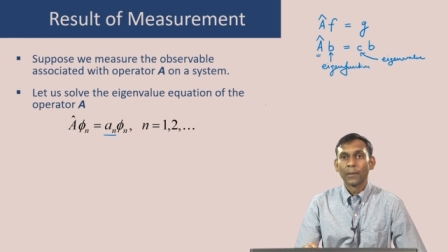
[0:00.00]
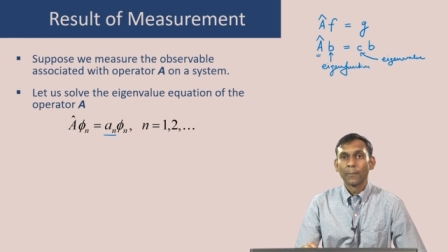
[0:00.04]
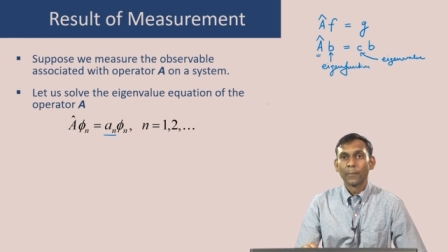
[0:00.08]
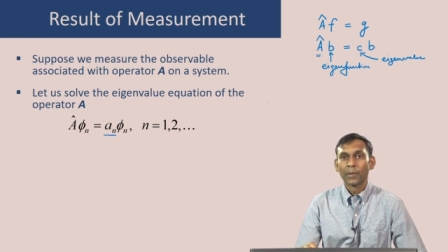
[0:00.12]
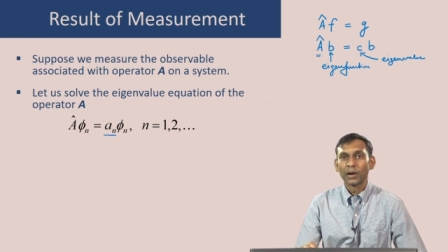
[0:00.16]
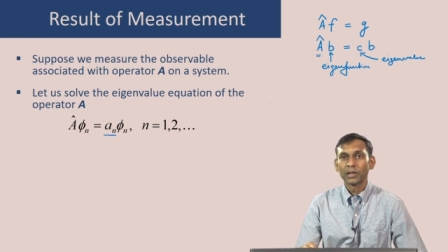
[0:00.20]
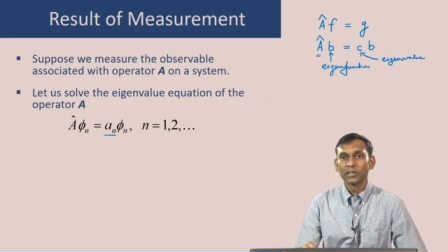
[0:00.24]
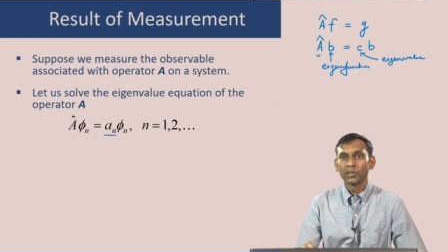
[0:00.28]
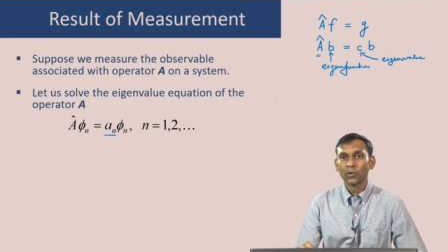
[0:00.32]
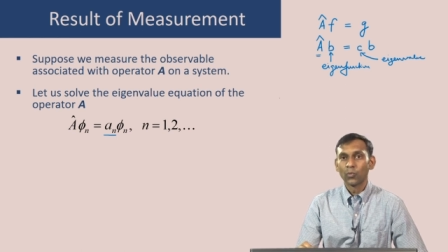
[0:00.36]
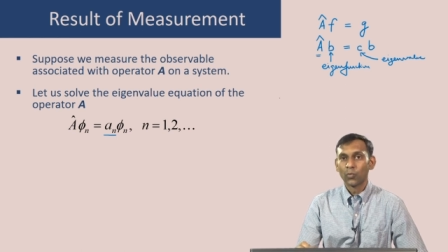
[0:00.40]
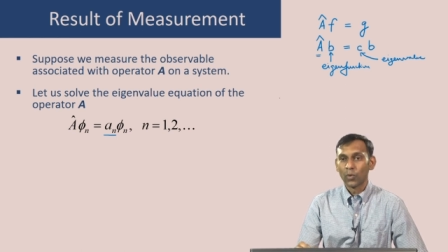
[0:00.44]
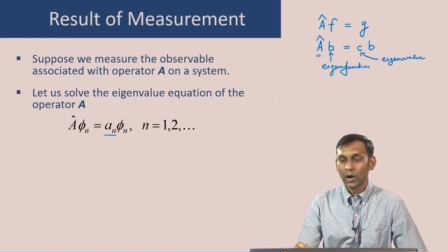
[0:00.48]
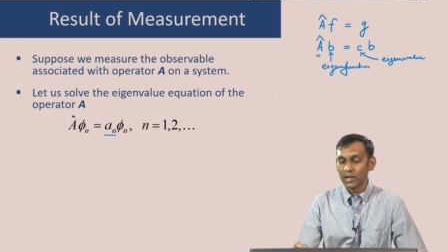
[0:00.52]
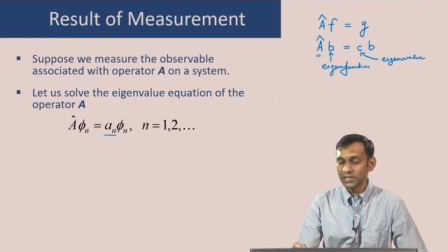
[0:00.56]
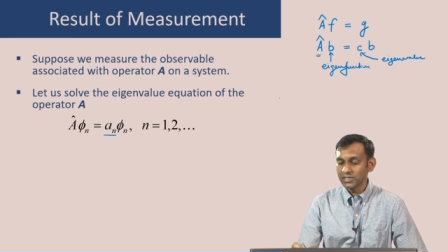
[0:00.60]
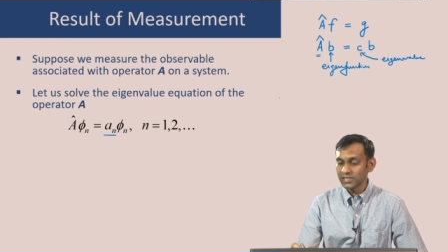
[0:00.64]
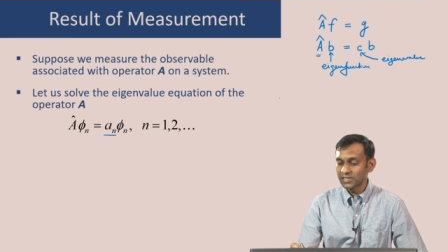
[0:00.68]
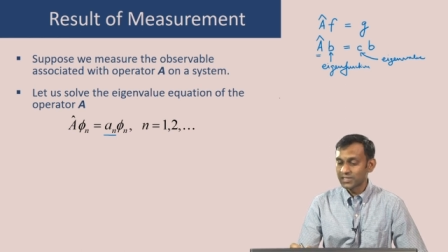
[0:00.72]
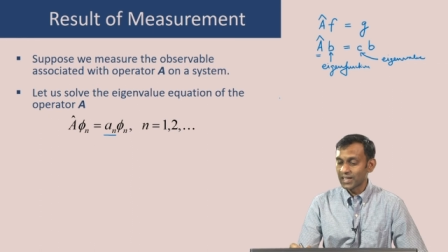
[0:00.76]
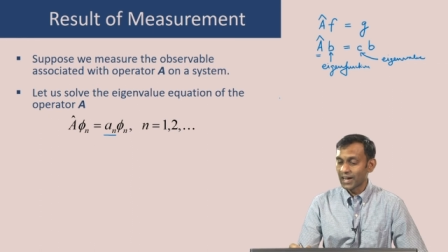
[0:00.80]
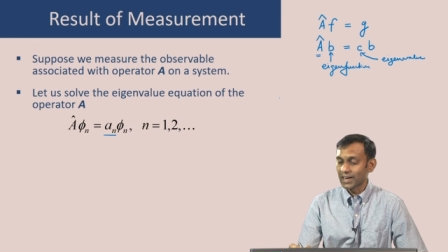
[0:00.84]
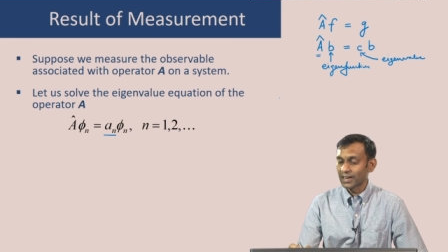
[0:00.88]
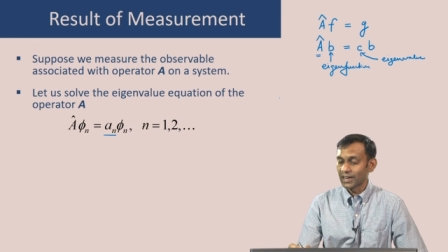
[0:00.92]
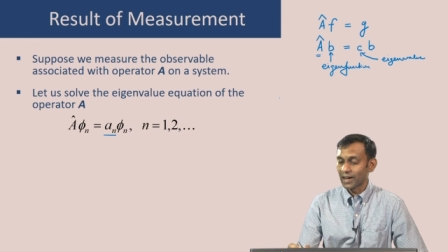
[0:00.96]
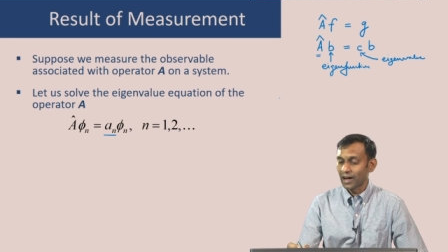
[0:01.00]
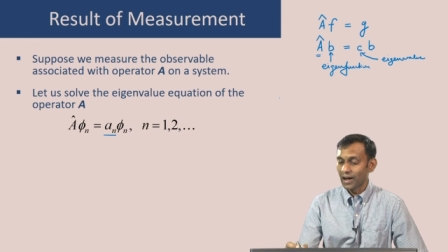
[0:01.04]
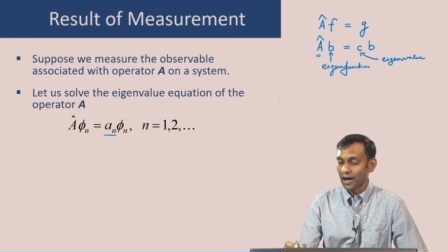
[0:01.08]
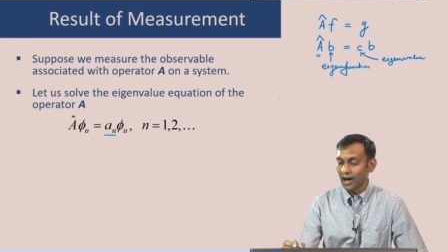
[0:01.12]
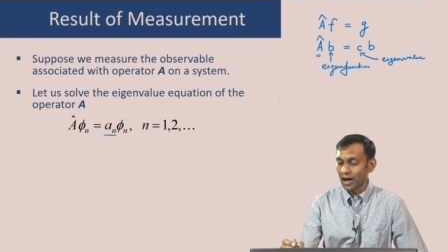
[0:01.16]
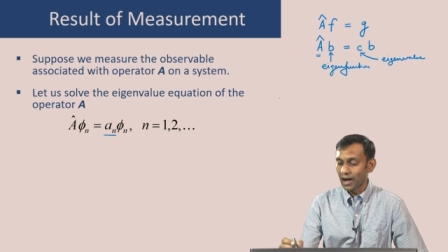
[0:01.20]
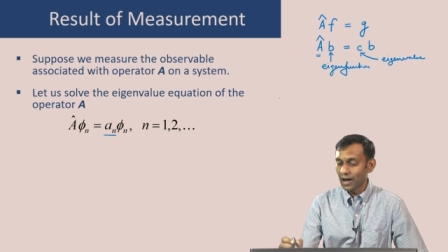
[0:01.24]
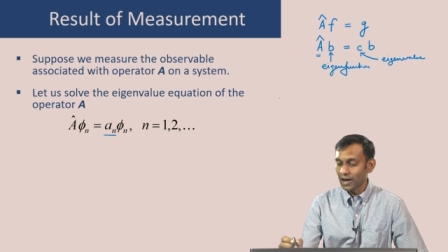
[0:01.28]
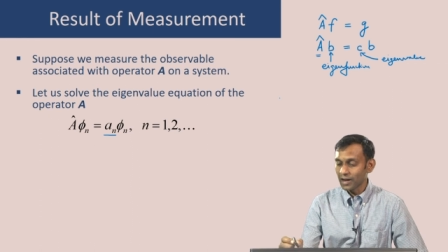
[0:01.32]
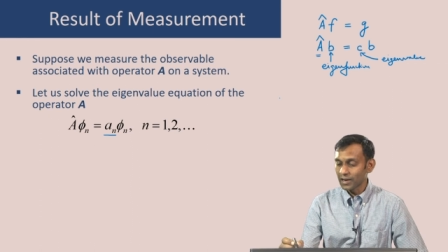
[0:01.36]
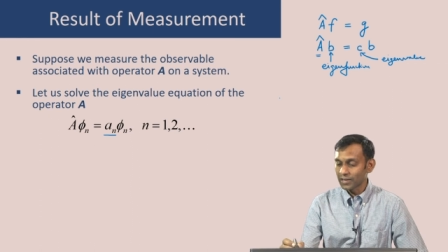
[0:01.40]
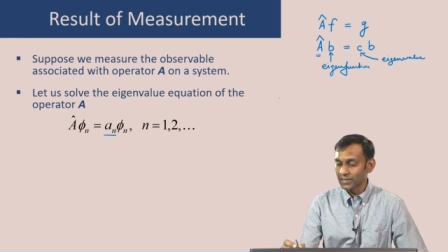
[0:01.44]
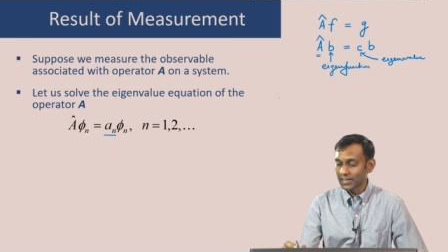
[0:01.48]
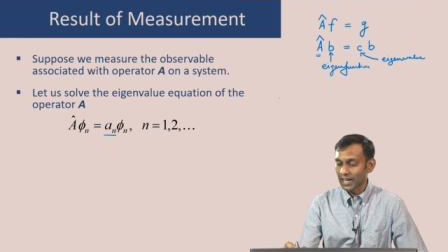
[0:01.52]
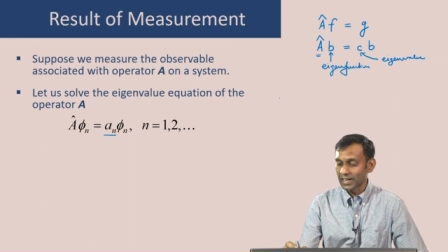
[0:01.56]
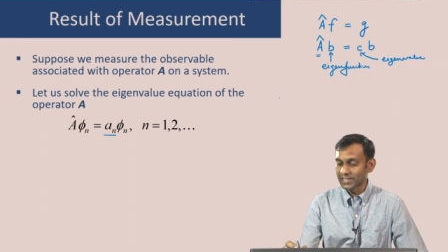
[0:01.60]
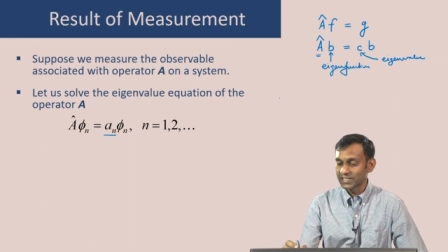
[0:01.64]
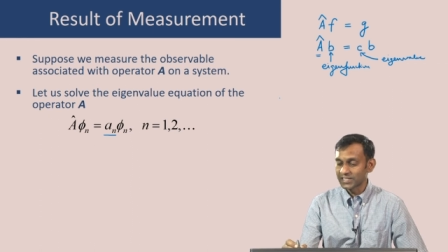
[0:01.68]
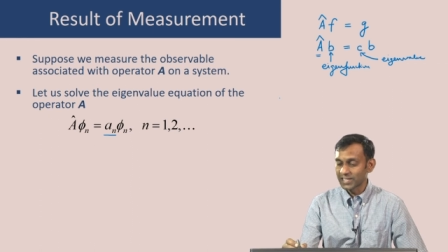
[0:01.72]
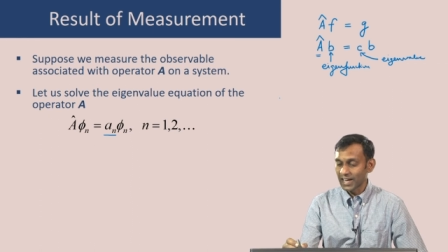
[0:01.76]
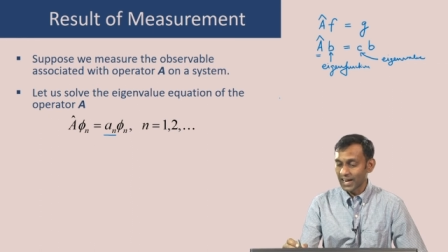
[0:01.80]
but the ones that are that